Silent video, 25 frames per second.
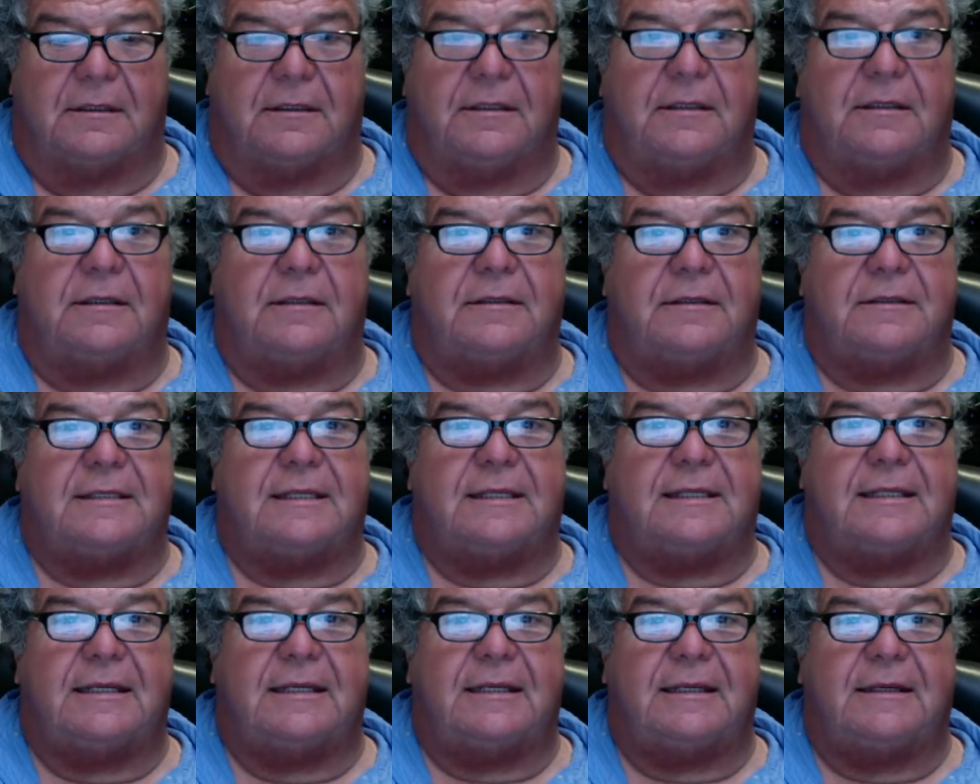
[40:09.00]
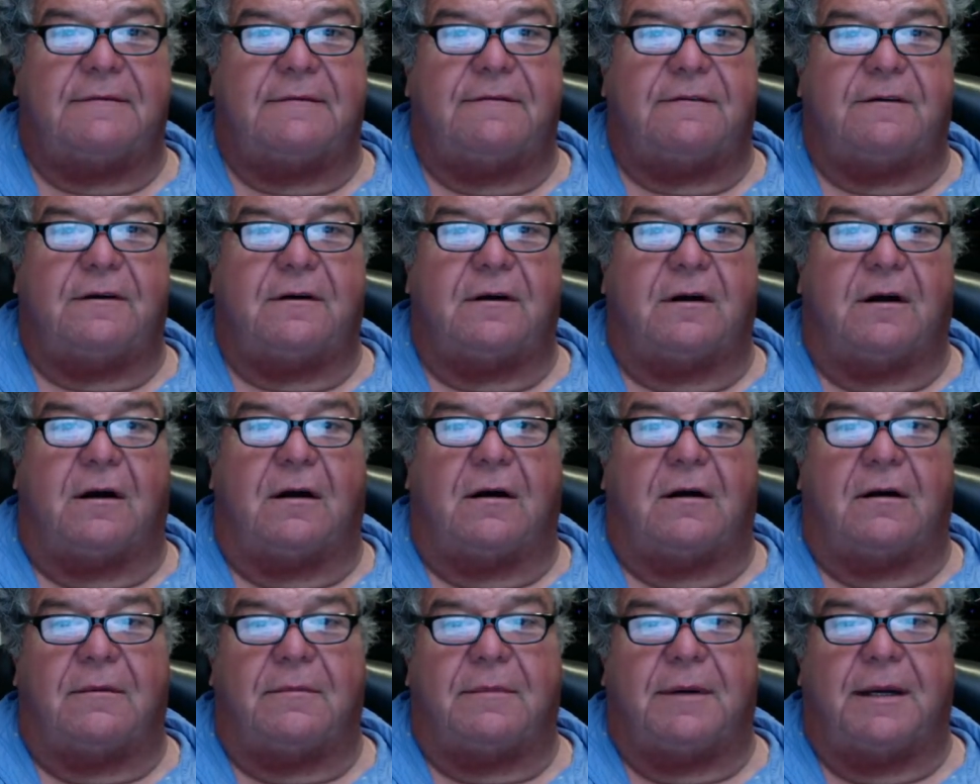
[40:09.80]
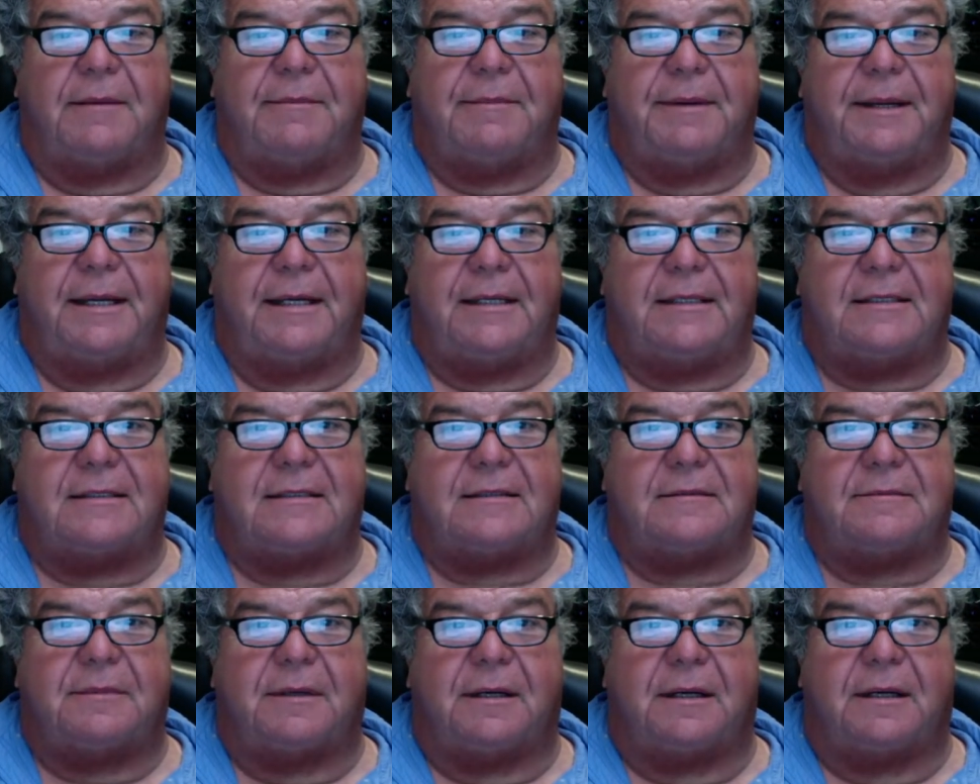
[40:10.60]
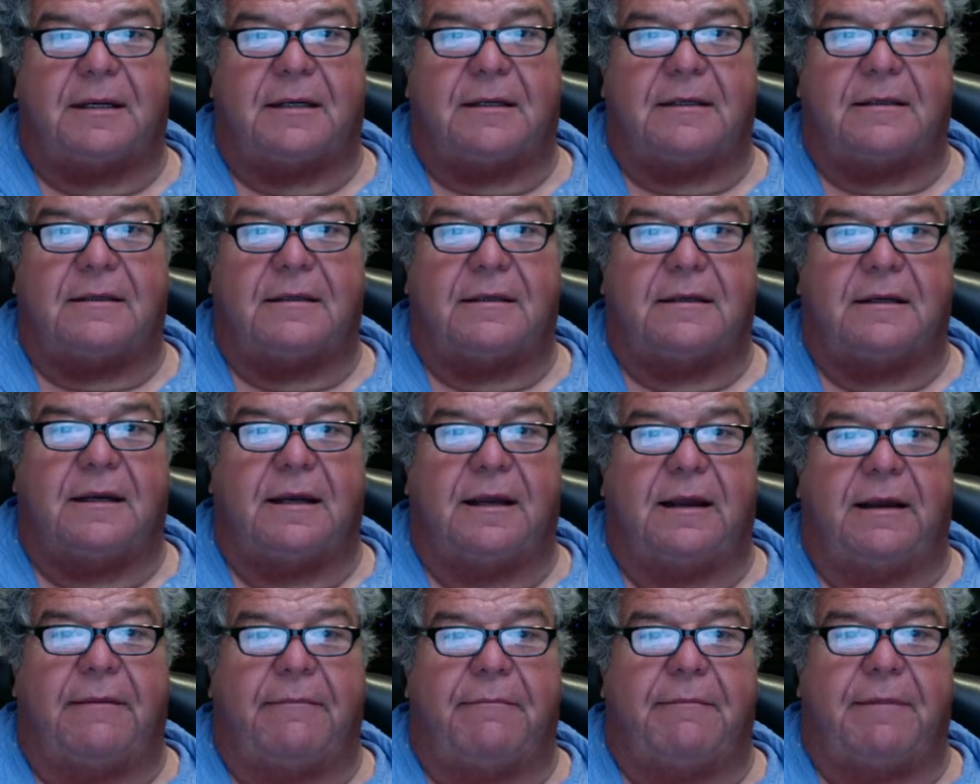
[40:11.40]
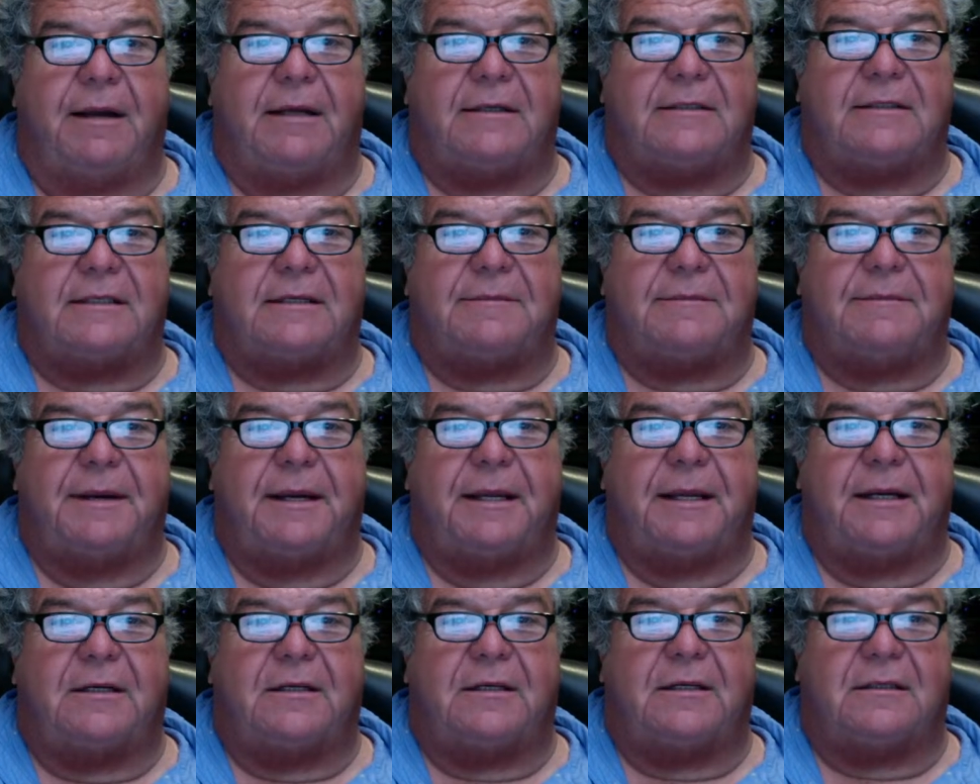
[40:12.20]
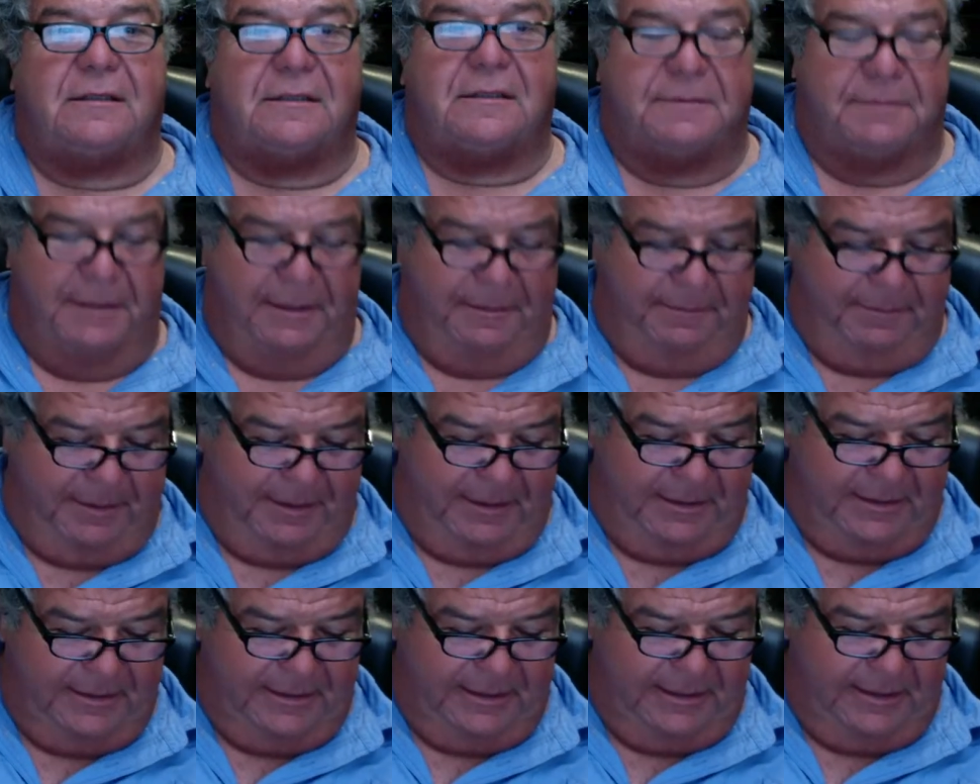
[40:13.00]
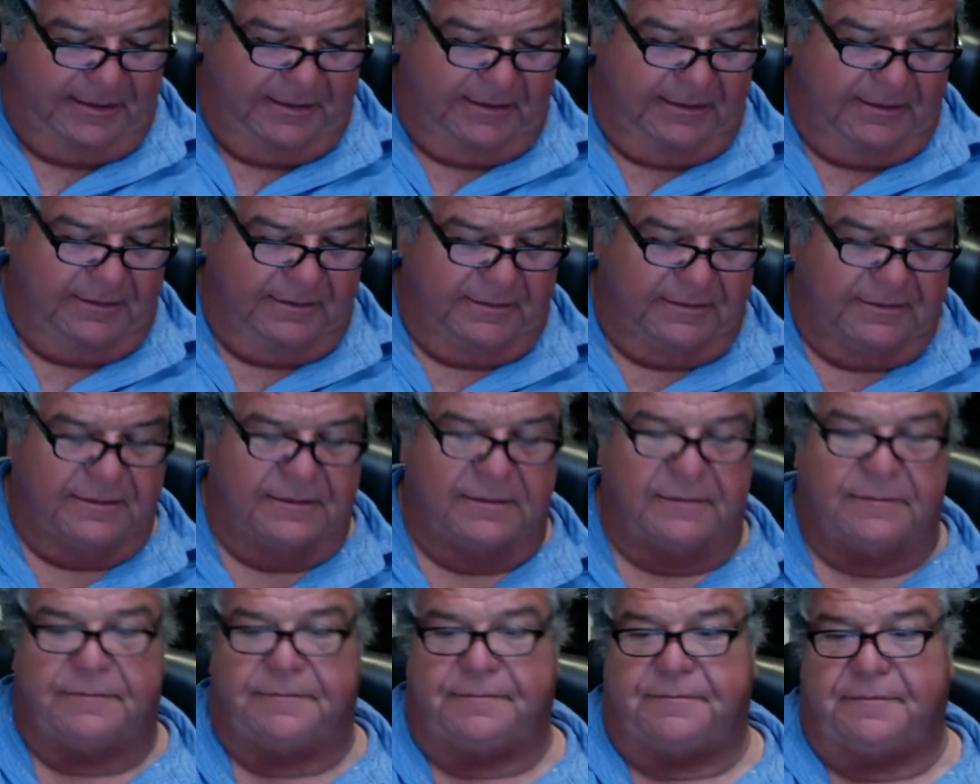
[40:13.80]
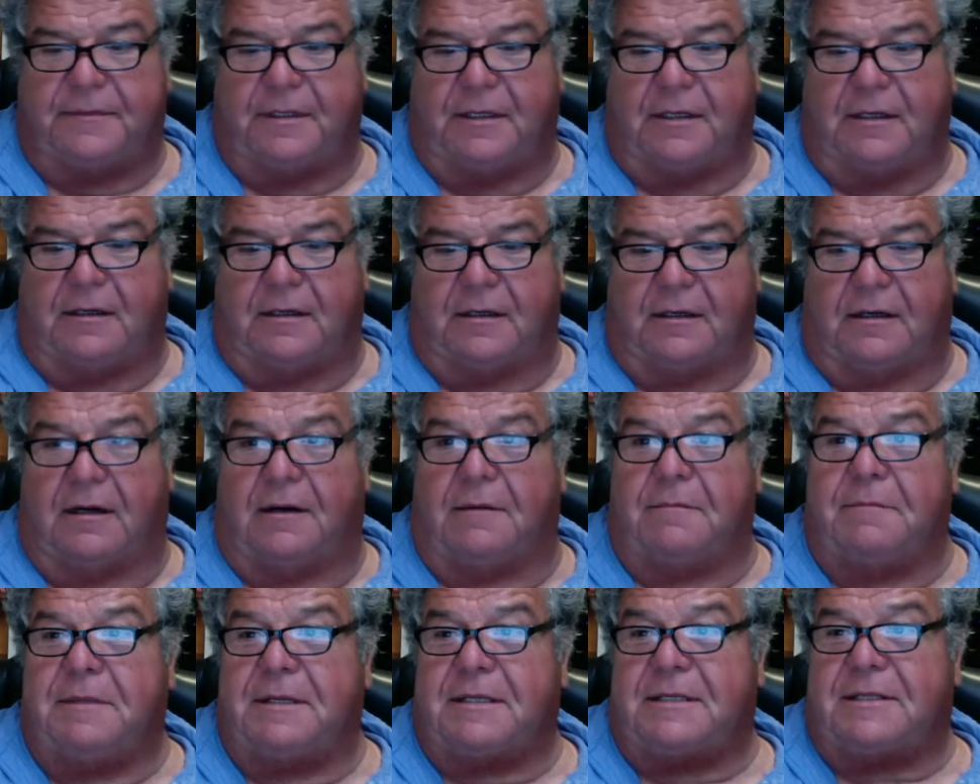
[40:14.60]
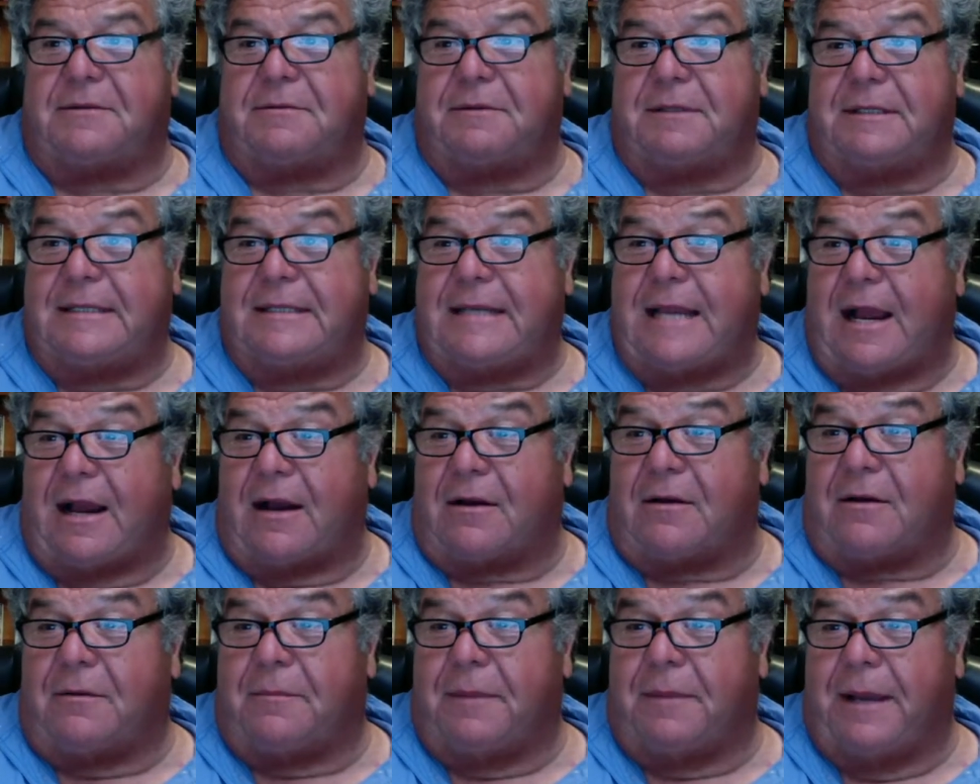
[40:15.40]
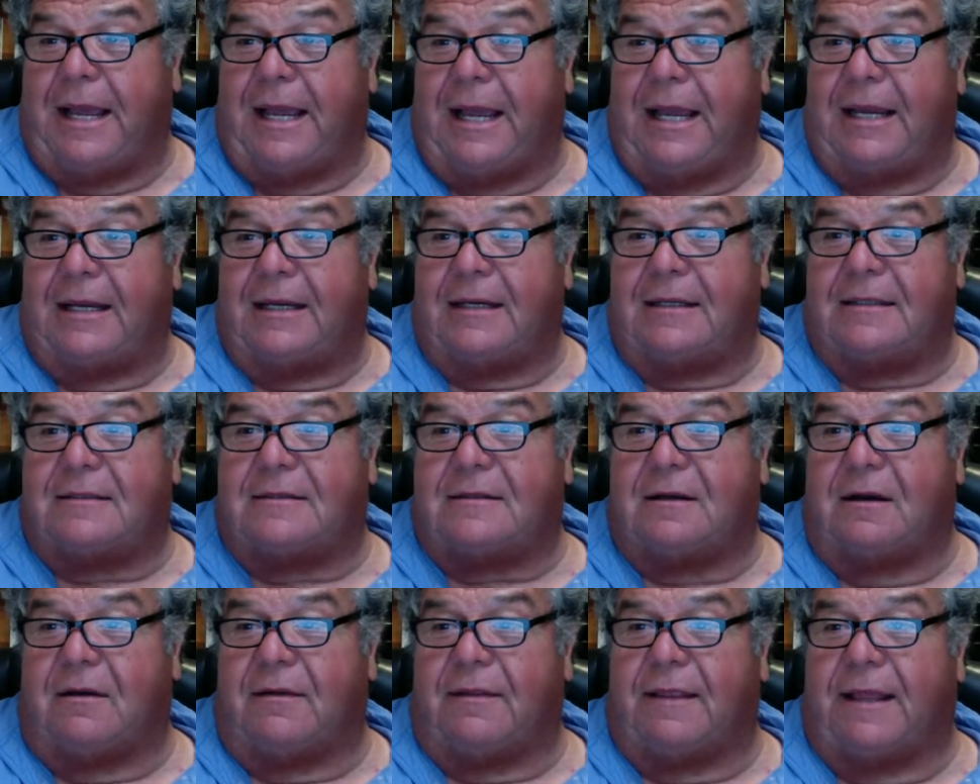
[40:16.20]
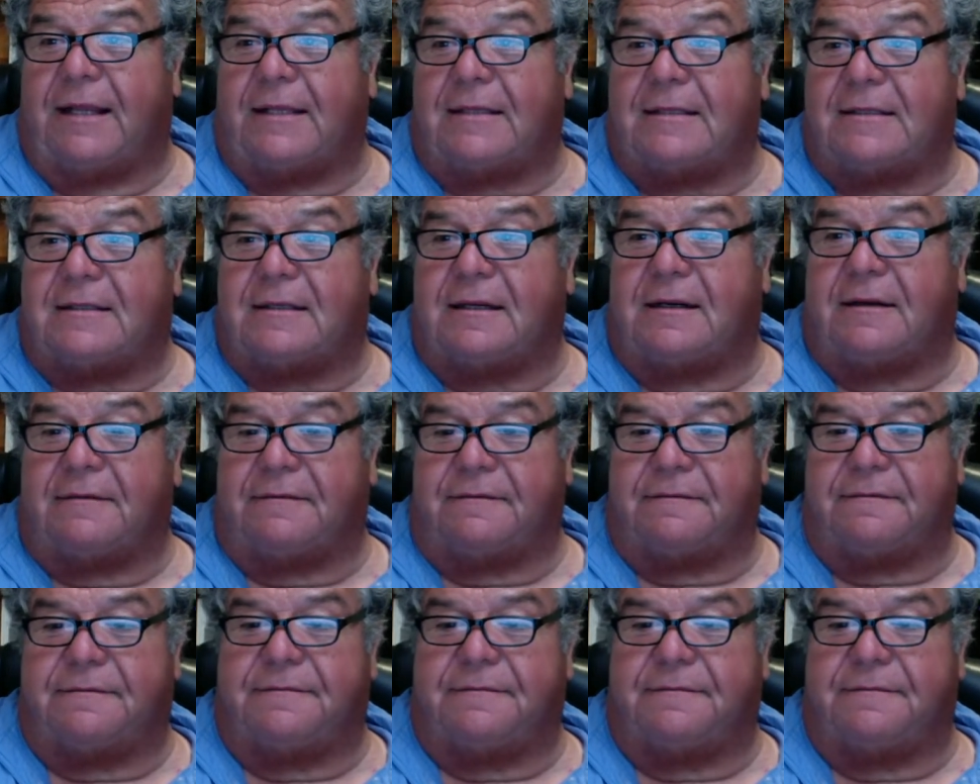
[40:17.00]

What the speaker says: Here's a link for all my baits, my magic metals, my bucktails, our mystery tackle bags, all that stuff.